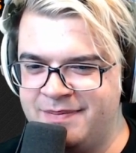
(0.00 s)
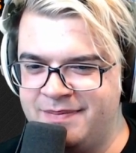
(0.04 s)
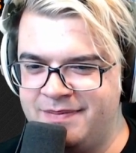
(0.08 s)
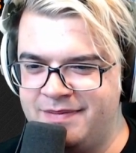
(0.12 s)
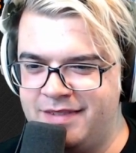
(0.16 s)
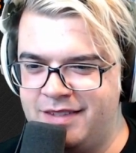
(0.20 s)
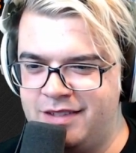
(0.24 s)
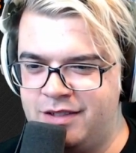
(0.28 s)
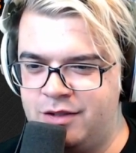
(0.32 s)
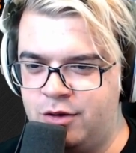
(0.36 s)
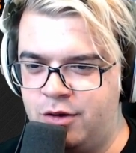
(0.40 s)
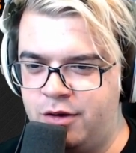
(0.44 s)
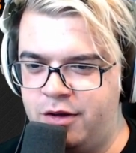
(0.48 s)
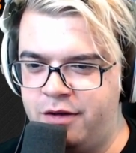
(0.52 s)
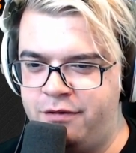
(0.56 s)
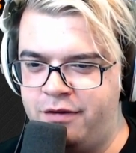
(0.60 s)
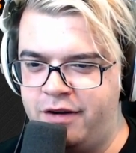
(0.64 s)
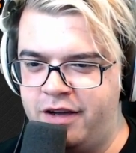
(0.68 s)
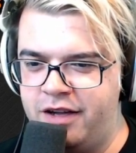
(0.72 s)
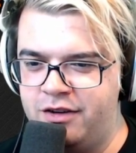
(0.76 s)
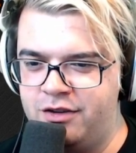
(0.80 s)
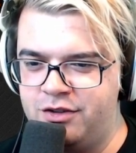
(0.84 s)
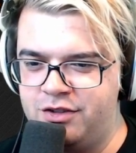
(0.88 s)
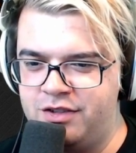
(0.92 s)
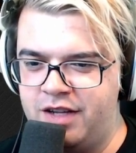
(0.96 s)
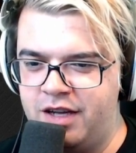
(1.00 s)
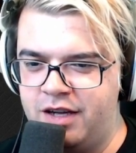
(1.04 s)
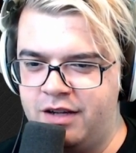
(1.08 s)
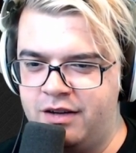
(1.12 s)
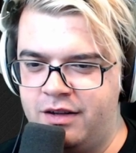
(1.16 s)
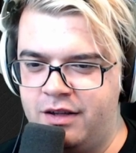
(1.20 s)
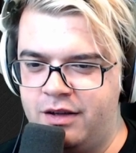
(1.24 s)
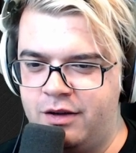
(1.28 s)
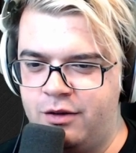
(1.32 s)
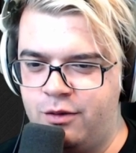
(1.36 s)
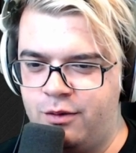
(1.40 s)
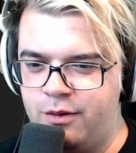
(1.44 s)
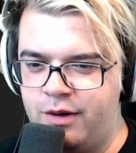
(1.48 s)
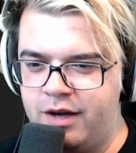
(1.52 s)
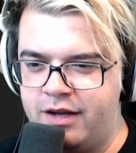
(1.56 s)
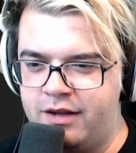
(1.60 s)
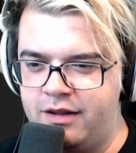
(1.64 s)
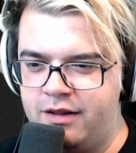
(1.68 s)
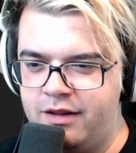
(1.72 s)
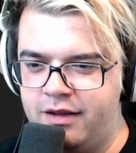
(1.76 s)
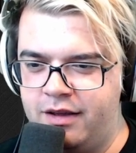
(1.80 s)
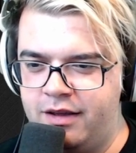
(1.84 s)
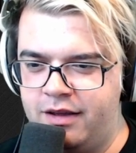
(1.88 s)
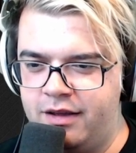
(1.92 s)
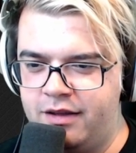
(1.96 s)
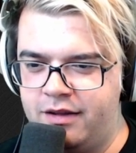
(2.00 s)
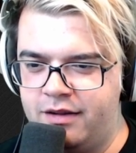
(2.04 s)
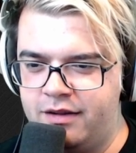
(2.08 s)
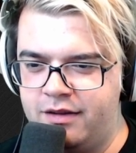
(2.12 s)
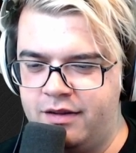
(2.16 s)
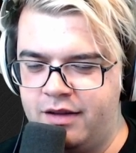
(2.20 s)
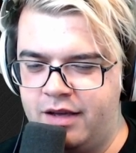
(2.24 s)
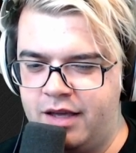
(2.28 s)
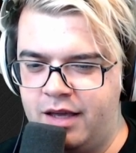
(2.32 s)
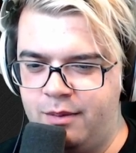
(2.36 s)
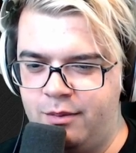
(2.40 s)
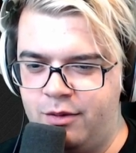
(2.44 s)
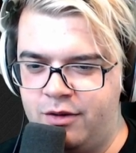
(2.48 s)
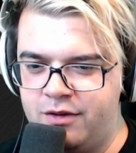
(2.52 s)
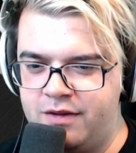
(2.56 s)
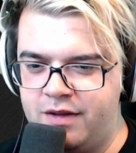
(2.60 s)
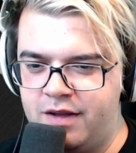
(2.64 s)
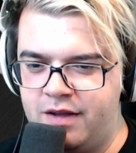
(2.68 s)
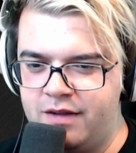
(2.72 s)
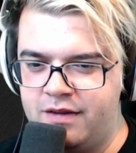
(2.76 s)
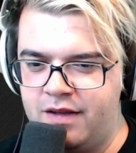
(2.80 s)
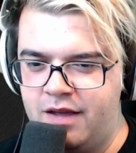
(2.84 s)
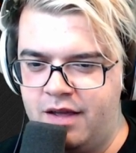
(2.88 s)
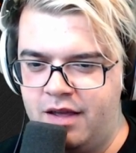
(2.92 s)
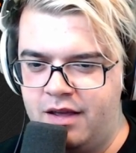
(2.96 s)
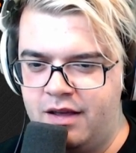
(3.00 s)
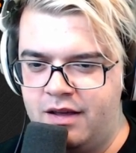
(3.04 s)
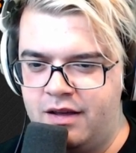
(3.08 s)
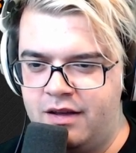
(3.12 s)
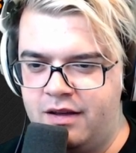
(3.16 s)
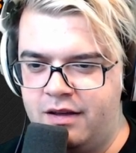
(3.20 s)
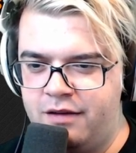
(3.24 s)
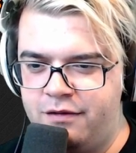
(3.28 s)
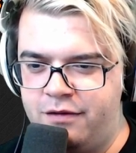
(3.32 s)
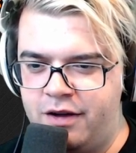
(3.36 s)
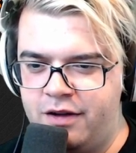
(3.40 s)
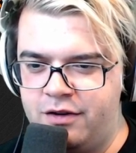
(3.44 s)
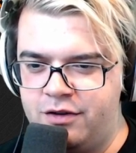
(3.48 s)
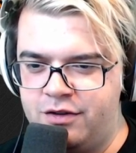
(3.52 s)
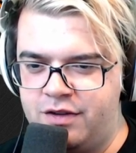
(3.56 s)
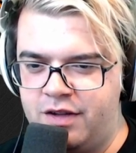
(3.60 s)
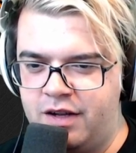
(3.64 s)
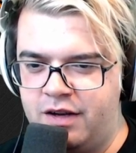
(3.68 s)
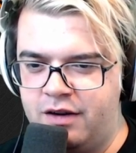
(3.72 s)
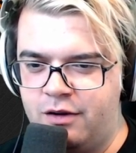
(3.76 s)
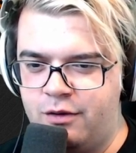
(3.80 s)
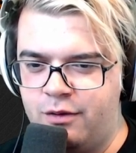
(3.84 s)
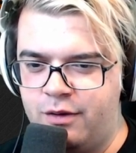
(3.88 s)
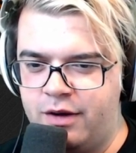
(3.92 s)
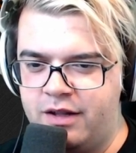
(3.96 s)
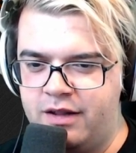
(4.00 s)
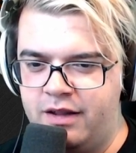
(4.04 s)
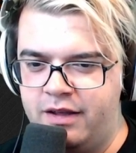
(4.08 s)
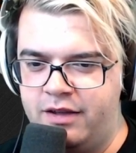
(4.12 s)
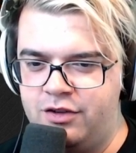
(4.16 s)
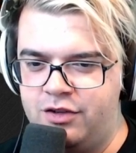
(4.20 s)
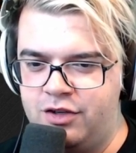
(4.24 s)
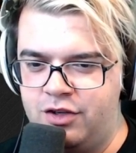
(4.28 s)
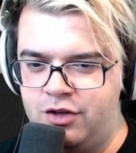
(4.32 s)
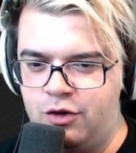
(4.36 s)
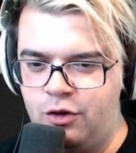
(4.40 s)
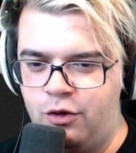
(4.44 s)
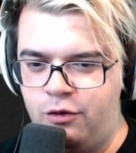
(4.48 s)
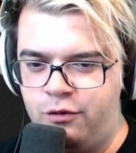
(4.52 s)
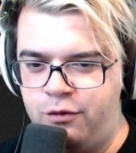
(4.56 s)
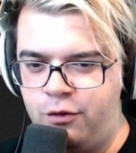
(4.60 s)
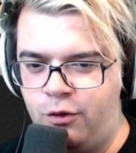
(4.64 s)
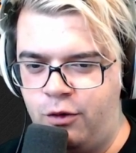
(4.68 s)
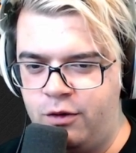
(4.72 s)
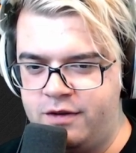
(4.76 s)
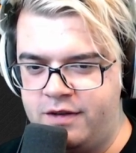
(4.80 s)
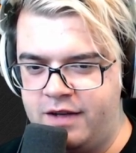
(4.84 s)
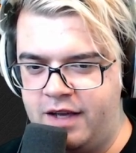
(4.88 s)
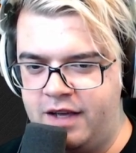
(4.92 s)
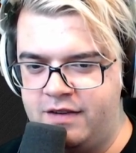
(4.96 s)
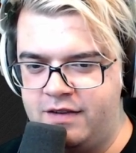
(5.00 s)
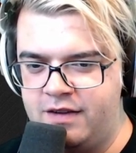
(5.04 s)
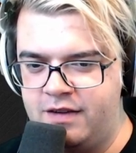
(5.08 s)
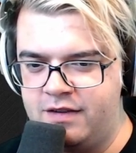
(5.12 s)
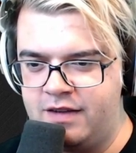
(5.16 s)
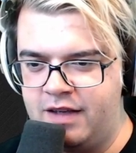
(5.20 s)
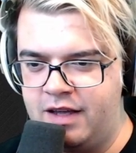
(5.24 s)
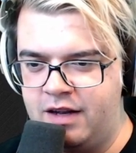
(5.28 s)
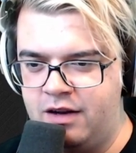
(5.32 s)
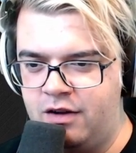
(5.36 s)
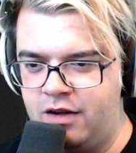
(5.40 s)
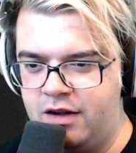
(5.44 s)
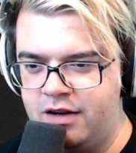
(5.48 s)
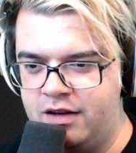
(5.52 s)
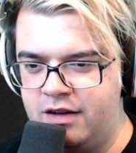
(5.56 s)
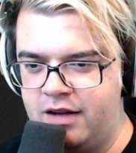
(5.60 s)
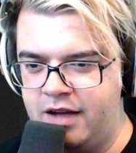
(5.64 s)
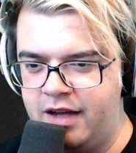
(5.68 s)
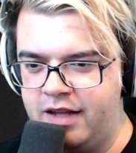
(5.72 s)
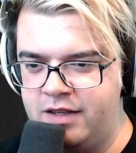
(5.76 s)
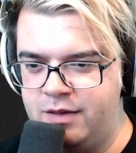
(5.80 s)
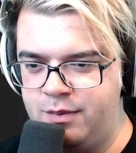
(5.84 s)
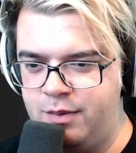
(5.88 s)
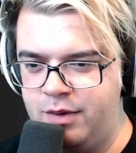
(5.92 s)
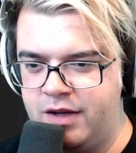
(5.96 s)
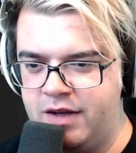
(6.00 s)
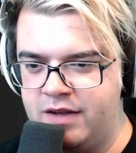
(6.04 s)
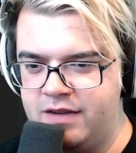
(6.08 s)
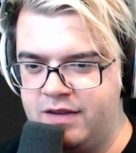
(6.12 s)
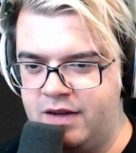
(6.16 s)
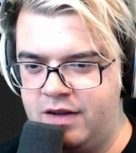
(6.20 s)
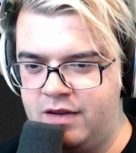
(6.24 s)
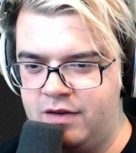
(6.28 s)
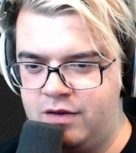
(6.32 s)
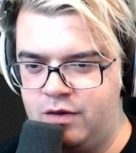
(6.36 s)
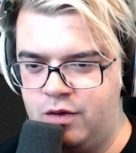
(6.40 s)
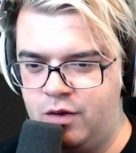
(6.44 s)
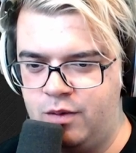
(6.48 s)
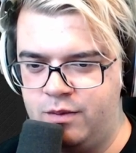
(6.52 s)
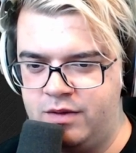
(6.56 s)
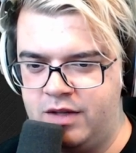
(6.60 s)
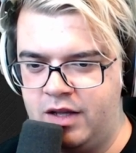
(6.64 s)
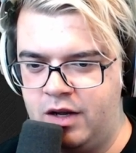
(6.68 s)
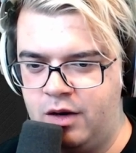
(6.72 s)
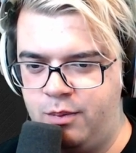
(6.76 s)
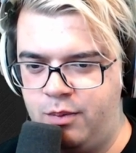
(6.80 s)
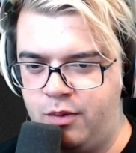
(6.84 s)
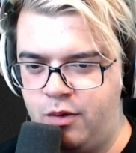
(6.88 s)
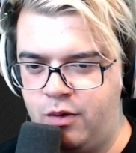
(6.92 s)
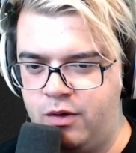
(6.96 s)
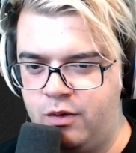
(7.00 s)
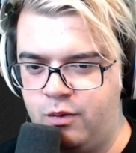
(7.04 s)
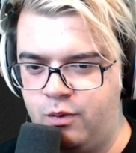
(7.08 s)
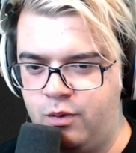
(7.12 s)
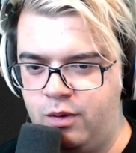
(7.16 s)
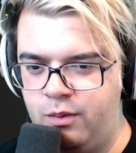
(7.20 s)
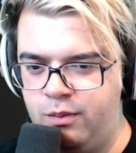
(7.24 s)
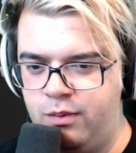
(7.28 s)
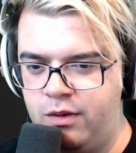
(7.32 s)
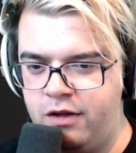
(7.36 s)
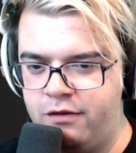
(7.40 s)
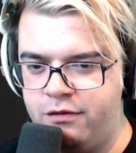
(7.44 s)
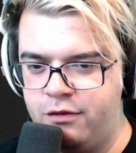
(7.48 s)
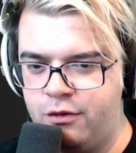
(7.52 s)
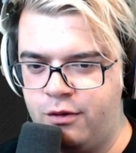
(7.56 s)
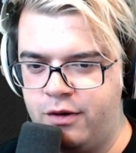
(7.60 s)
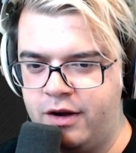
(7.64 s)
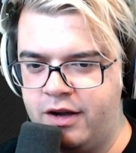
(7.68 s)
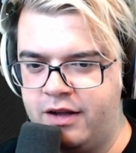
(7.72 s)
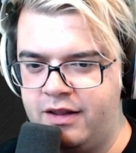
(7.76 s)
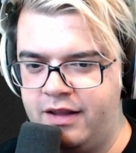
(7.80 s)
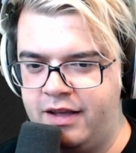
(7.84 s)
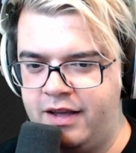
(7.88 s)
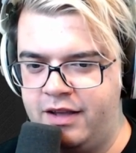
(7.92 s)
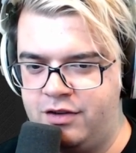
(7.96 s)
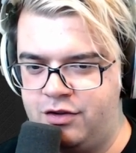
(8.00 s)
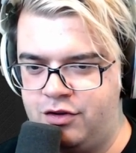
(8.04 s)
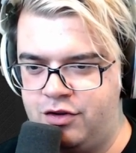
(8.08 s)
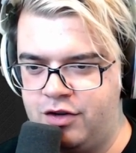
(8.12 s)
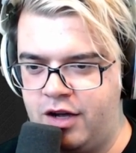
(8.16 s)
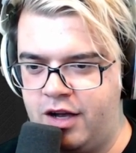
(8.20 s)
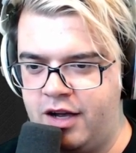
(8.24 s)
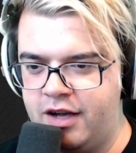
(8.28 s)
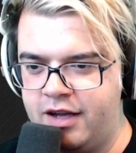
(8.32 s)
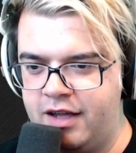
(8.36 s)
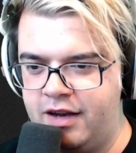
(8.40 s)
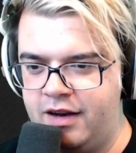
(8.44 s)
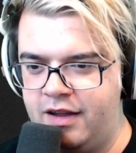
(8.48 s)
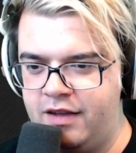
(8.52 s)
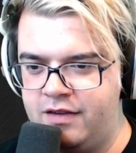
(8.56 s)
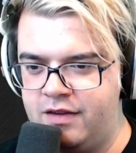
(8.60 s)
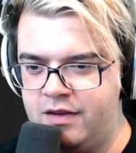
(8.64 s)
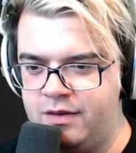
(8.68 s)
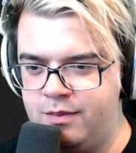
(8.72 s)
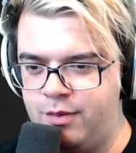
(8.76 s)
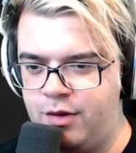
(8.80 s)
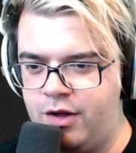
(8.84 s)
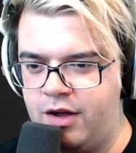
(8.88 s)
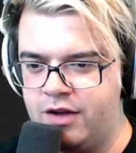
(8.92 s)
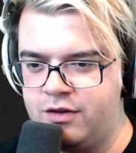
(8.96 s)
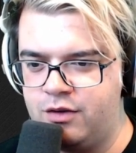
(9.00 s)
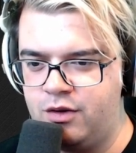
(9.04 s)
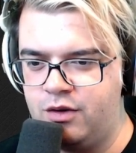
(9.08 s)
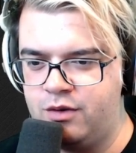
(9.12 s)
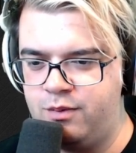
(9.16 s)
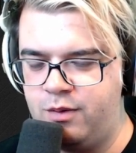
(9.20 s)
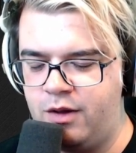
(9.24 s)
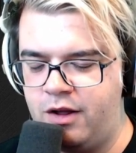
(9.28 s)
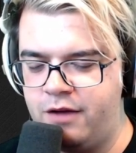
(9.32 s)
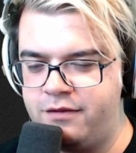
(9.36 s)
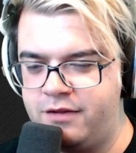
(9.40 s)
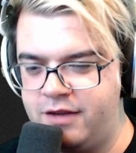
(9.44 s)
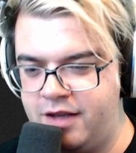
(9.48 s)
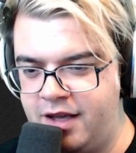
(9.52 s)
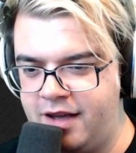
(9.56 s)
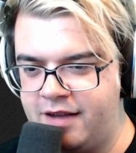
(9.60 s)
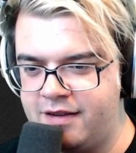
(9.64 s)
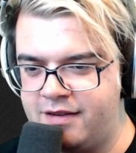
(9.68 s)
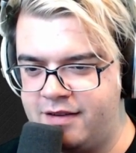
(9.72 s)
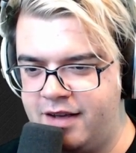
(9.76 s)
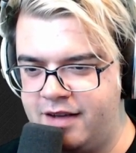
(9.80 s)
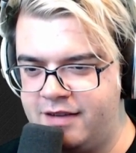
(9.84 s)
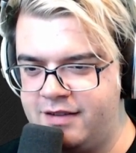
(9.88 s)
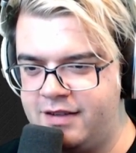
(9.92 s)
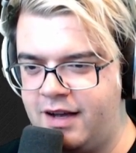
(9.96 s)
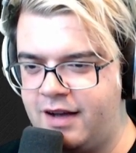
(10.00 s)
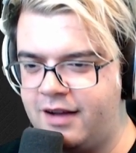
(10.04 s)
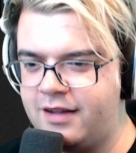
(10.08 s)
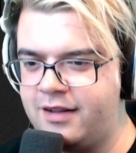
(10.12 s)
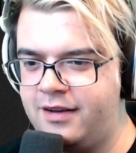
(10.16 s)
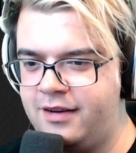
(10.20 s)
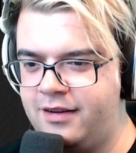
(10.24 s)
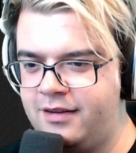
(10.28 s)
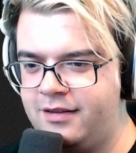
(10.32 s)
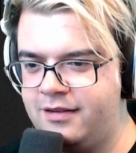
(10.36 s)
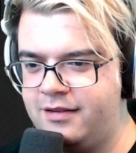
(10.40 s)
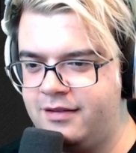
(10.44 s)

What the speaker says: So if I understand it correctly, the cable says, if I understand it correctly, GTO folds aces and not nines because it assumes that opponent will bluff correctly ace jack and aces blocks those bluffs. Yes, exactly.